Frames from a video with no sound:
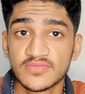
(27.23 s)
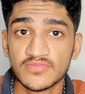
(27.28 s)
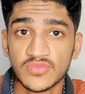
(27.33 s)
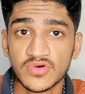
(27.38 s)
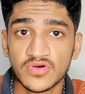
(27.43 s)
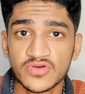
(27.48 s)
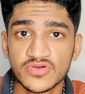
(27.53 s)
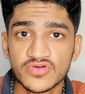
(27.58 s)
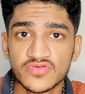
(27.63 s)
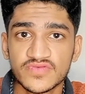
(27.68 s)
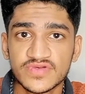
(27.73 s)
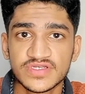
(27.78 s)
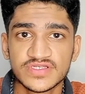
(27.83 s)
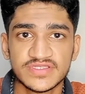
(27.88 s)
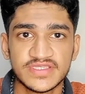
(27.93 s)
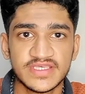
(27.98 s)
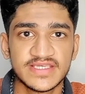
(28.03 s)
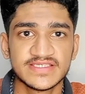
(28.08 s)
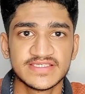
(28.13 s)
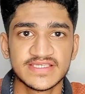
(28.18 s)
Moreover,
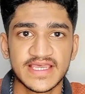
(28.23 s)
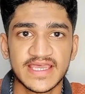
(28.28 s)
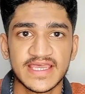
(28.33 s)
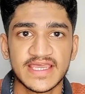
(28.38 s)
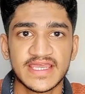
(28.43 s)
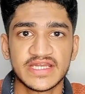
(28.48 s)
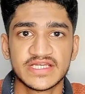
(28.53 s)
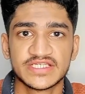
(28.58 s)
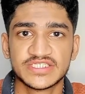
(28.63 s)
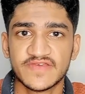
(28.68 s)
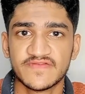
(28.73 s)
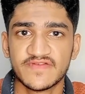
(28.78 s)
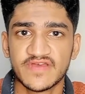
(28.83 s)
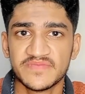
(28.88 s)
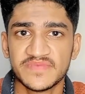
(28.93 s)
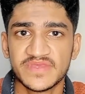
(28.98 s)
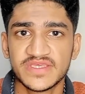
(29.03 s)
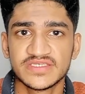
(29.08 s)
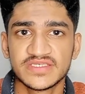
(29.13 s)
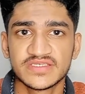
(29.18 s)
these ants have
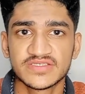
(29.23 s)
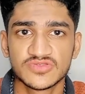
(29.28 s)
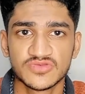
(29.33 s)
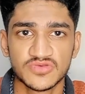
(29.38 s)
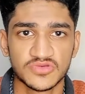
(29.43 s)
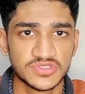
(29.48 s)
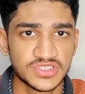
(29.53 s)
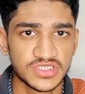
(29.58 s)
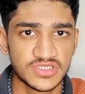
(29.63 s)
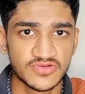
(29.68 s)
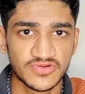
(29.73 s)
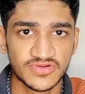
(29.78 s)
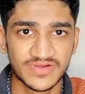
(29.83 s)
amazing social